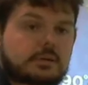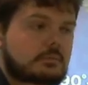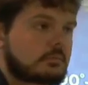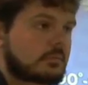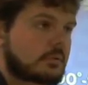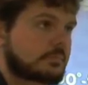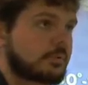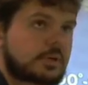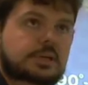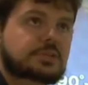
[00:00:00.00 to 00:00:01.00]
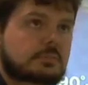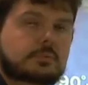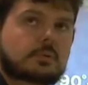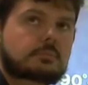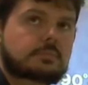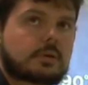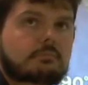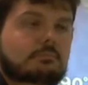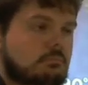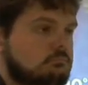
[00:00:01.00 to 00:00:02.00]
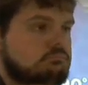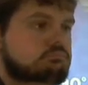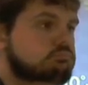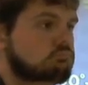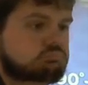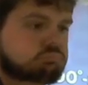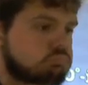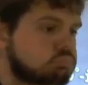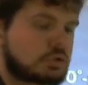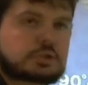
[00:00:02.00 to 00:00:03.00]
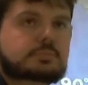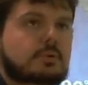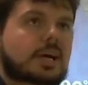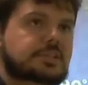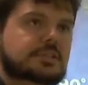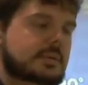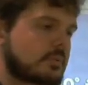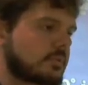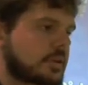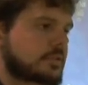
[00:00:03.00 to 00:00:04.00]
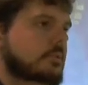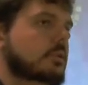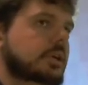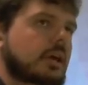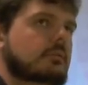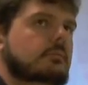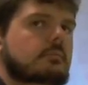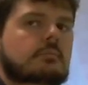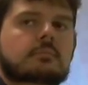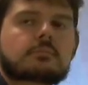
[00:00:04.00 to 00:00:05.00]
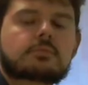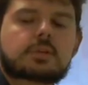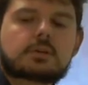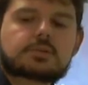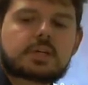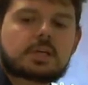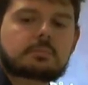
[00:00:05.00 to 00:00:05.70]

a pretty simple but surprisingly professional looking video setup.